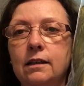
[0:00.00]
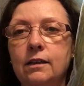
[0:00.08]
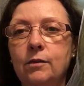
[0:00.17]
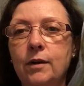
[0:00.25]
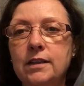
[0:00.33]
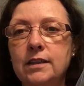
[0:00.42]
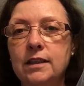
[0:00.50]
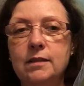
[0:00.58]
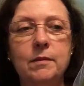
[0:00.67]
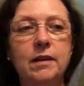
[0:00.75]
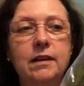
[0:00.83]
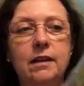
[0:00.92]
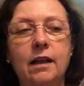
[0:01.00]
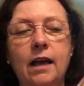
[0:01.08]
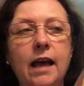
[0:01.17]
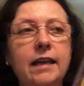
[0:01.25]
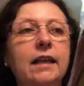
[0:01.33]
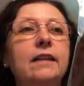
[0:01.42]
threads this month.
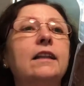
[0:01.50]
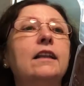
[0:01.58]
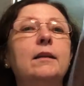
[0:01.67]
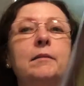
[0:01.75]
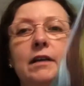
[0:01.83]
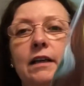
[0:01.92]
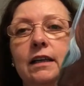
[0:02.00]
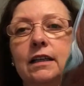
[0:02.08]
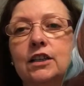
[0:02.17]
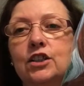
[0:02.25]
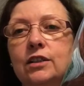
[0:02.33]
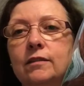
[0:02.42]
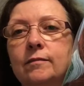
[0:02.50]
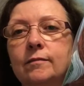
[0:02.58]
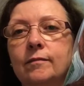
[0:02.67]
I get the limited edition.